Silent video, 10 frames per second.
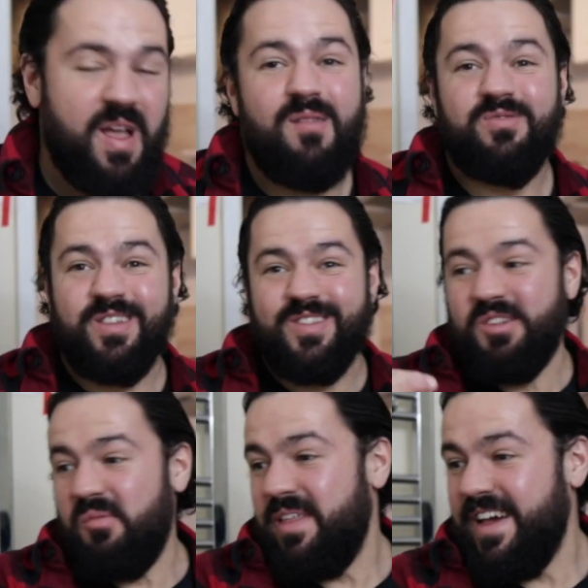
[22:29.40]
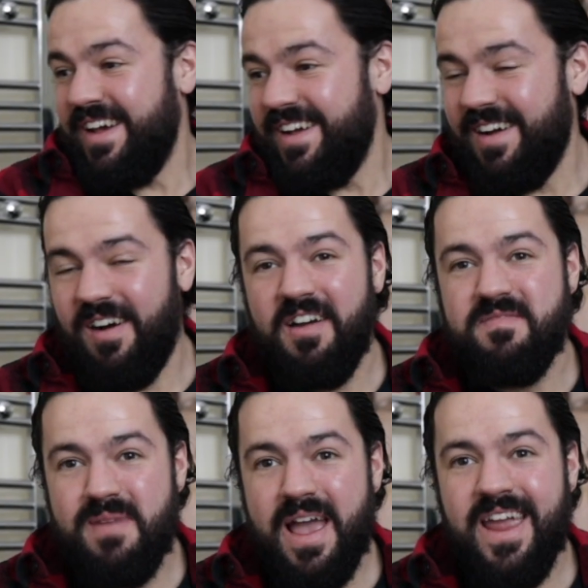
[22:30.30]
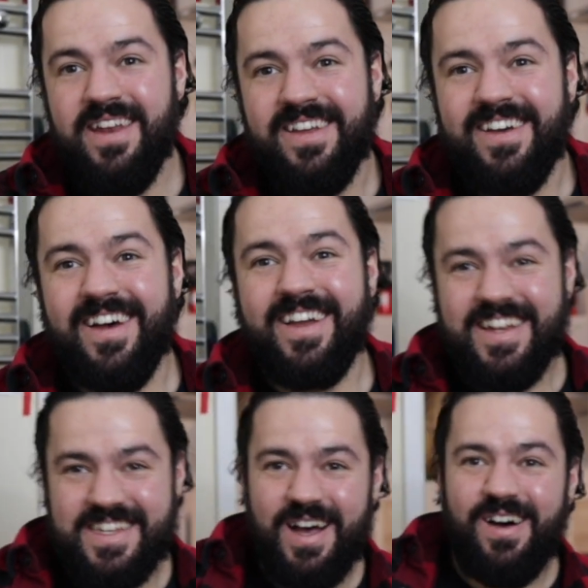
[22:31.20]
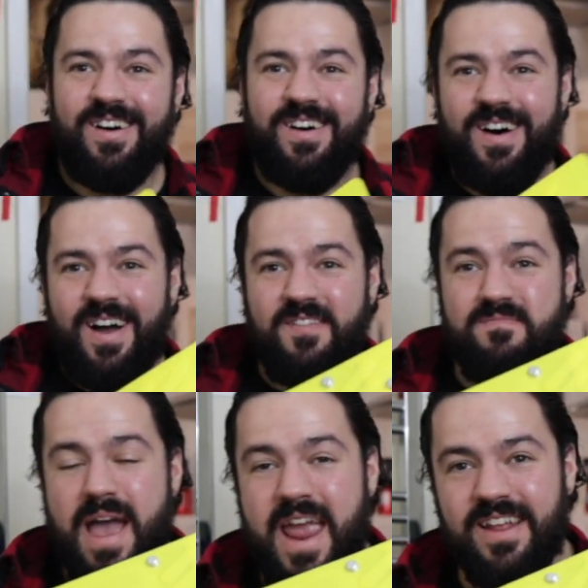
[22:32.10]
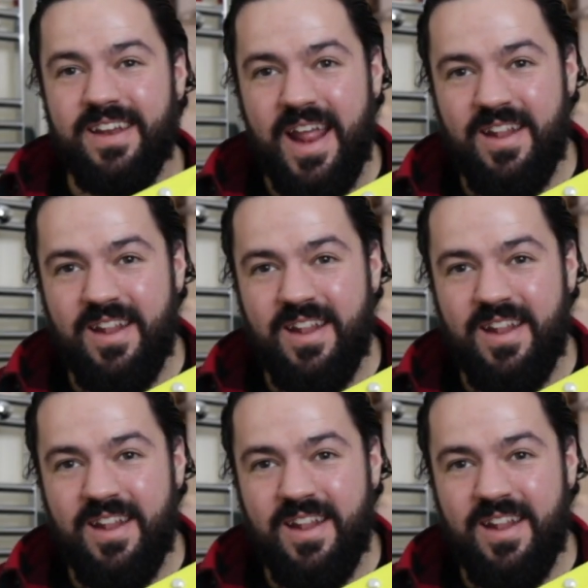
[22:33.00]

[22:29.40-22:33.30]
I'm just going to stop there. I've made a guitar. I have made an